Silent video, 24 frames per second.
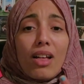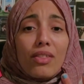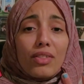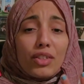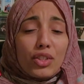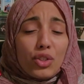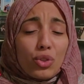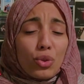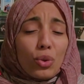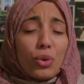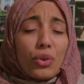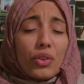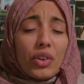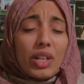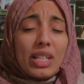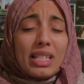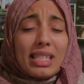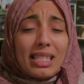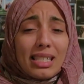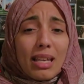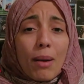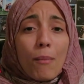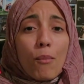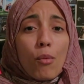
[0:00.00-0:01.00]
the story
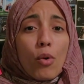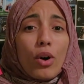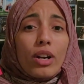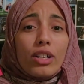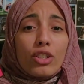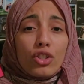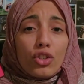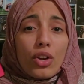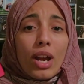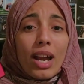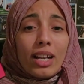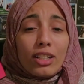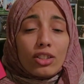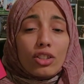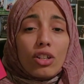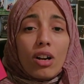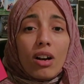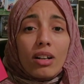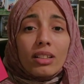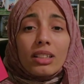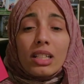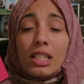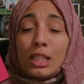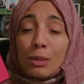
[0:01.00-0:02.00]
somewhat dragged
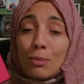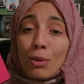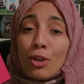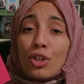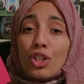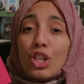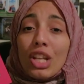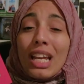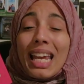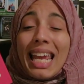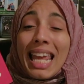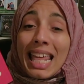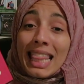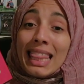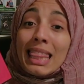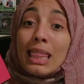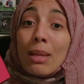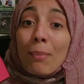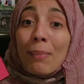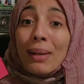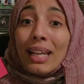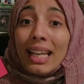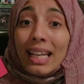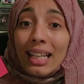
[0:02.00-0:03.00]
on, especially in
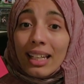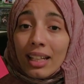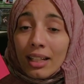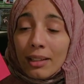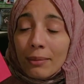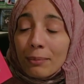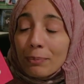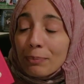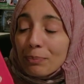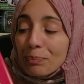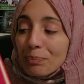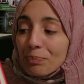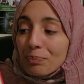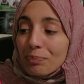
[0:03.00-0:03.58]
the beginning.